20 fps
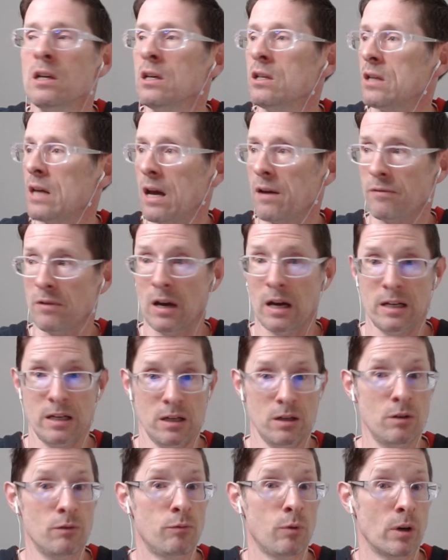to have an
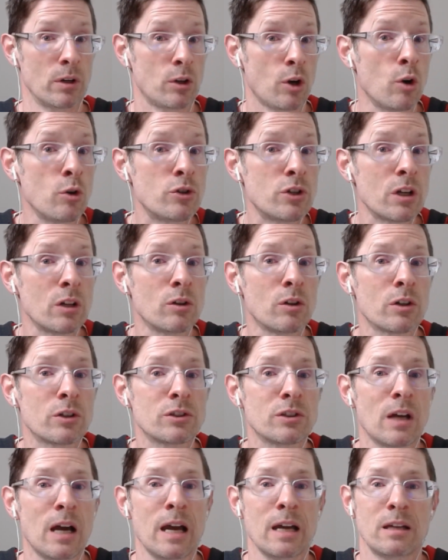idea of what coaching
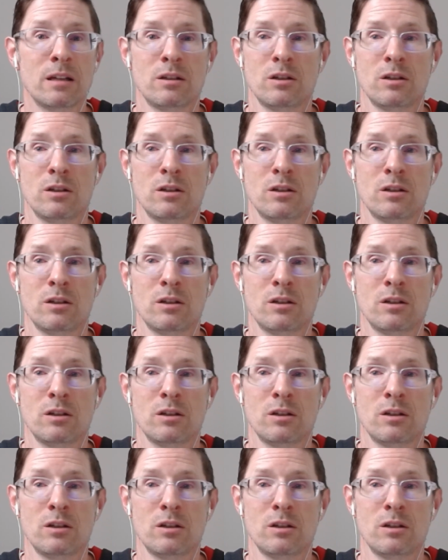looks like,